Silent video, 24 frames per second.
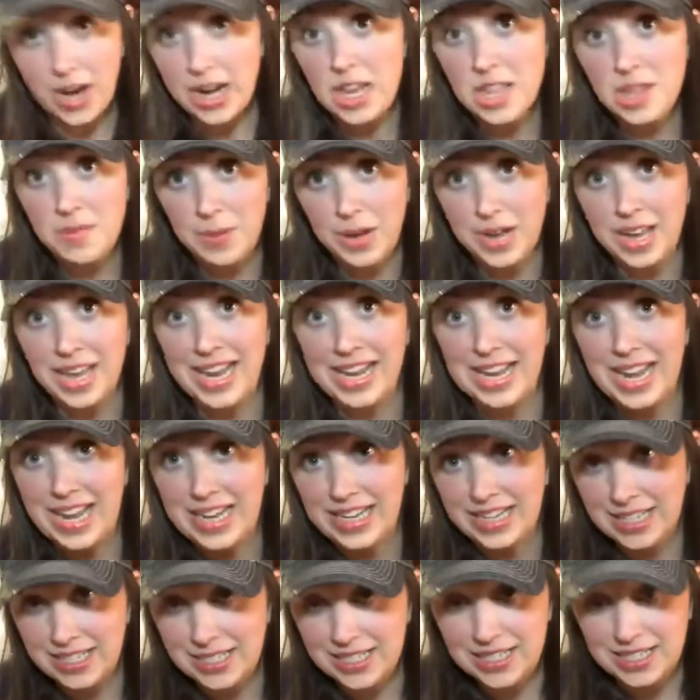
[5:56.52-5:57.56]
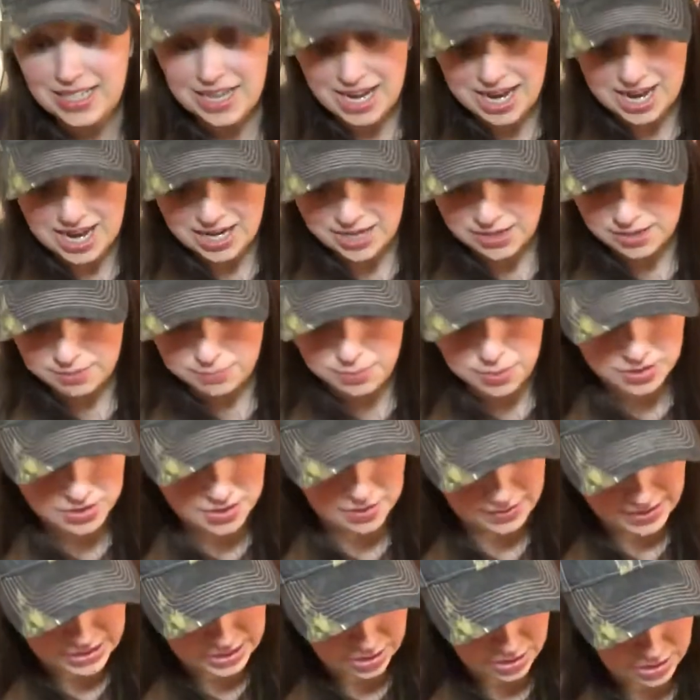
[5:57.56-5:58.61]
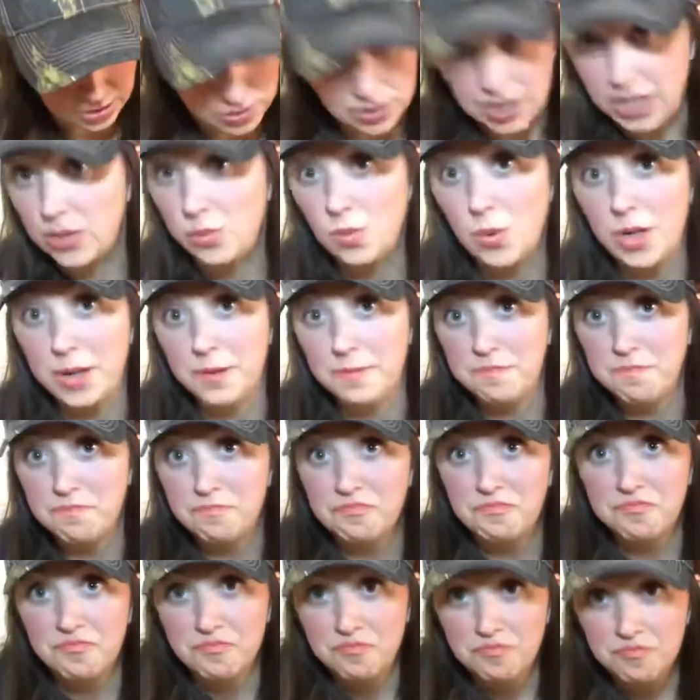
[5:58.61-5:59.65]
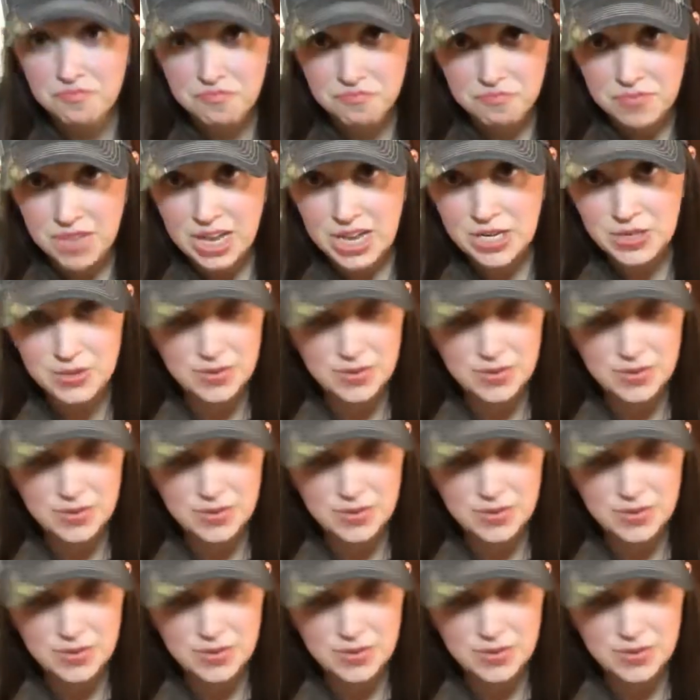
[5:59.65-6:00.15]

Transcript: in the bucket and put the lid on as well and do